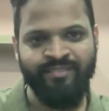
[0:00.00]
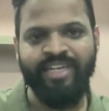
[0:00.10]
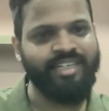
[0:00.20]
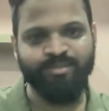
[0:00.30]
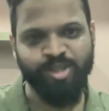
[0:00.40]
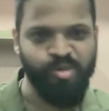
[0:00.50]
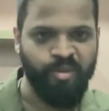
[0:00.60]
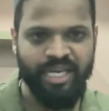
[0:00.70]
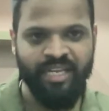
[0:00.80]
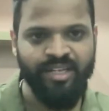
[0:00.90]
when it comes to
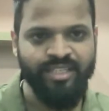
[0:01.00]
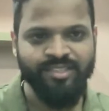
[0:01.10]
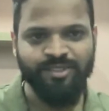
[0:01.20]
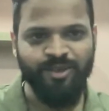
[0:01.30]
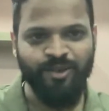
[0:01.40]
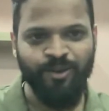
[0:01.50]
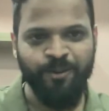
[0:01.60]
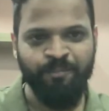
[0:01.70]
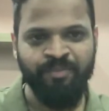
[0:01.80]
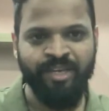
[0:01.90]
mobile.
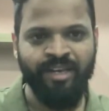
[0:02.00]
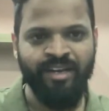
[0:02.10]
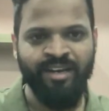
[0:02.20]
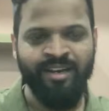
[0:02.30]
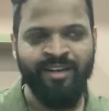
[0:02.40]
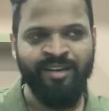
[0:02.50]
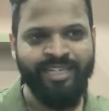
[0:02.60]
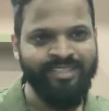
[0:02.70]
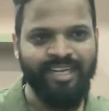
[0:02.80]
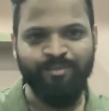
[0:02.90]
So
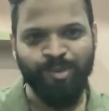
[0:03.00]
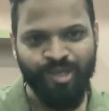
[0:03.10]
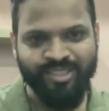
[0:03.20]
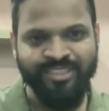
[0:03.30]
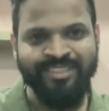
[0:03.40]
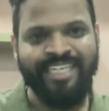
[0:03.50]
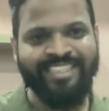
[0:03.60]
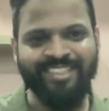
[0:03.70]
in that process,